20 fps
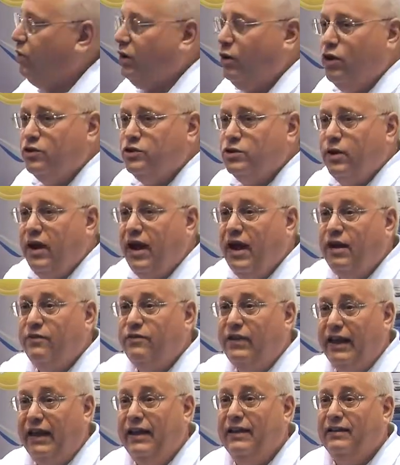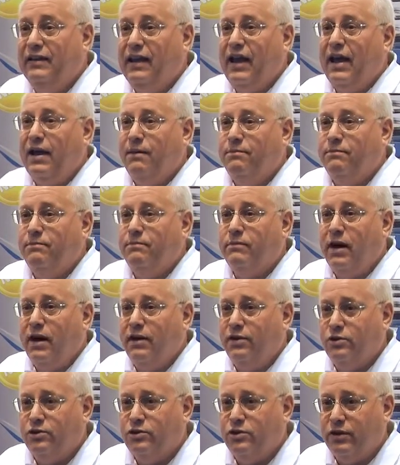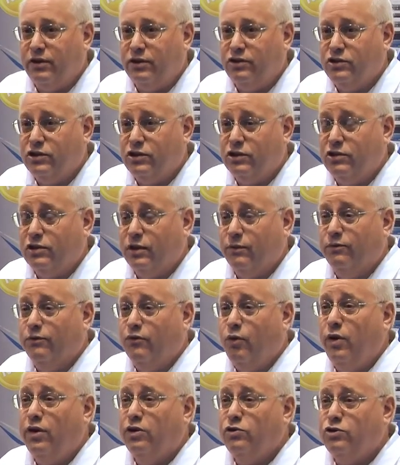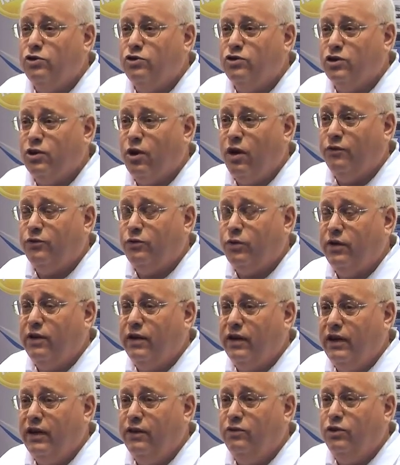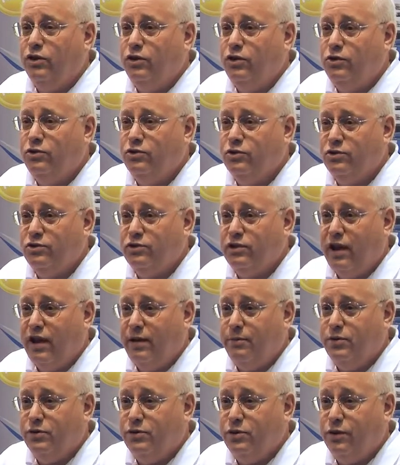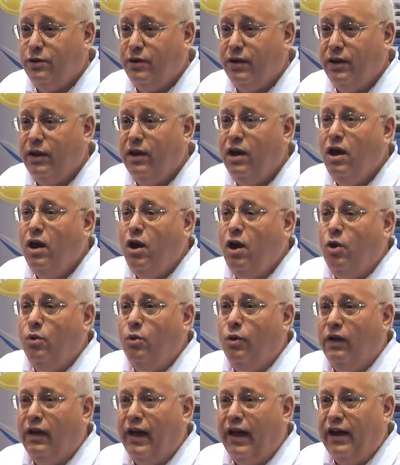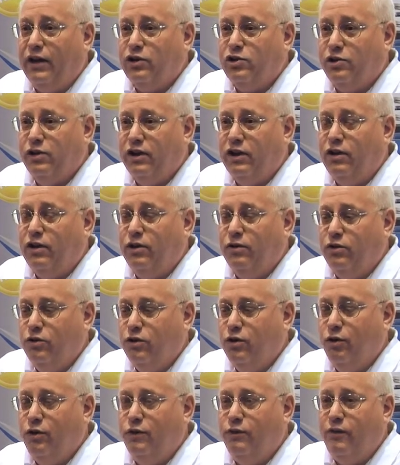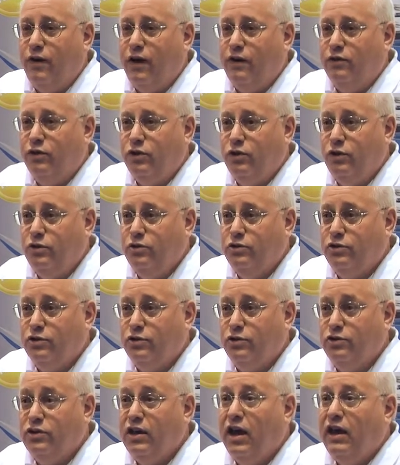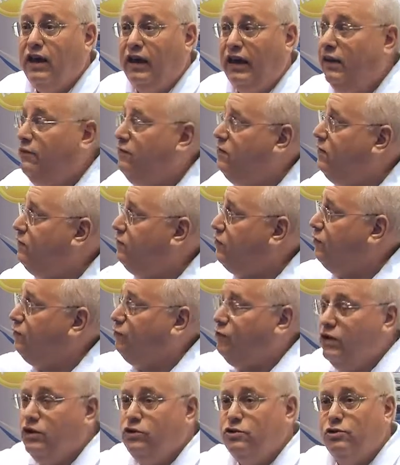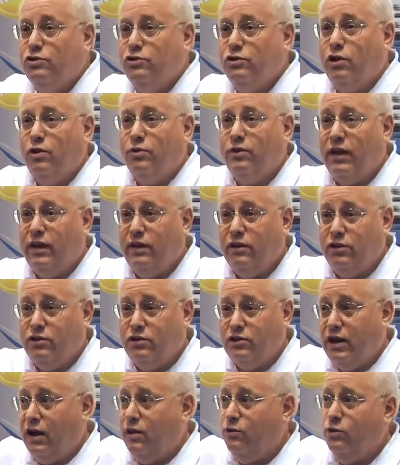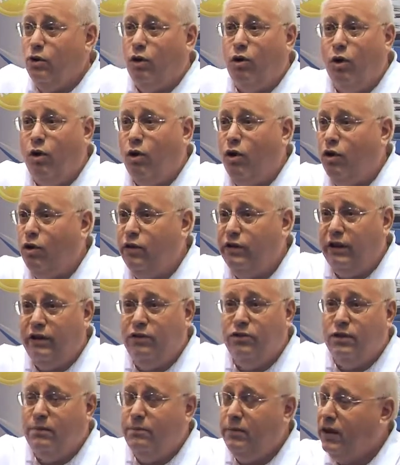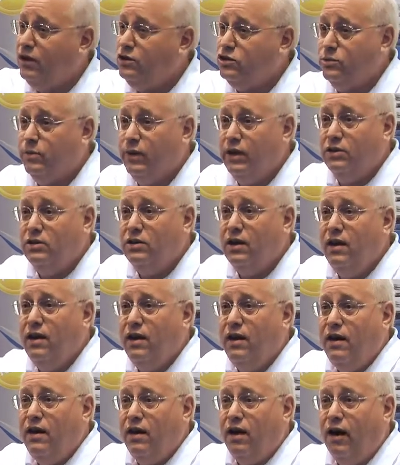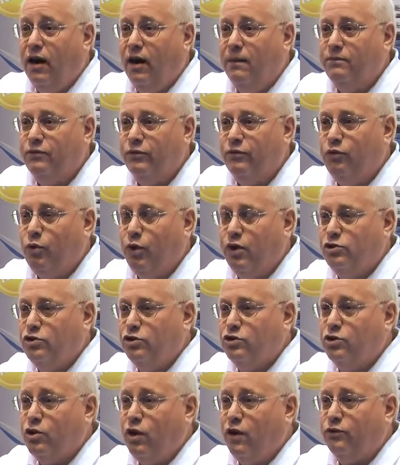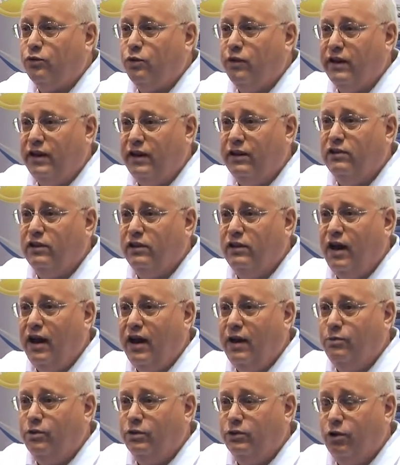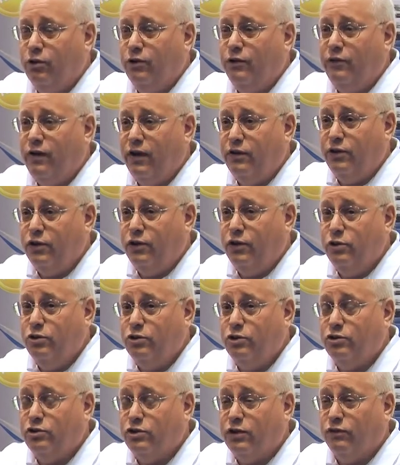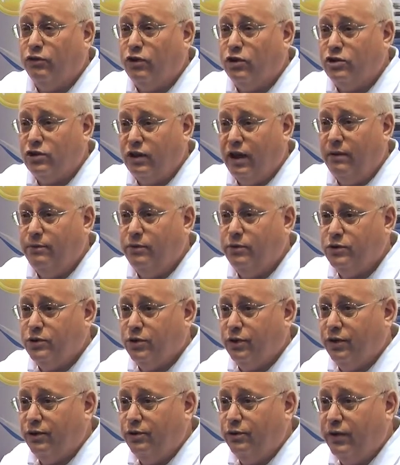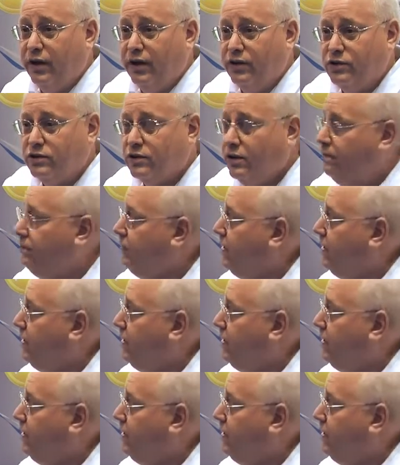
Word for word: We also have in-lab monitoring system. Voyager software in the user's laboratory will actually notify the users, even if the freezer is located down the hall in the basement, um, Voyager software in the lab will notify the users if the samples are at risk.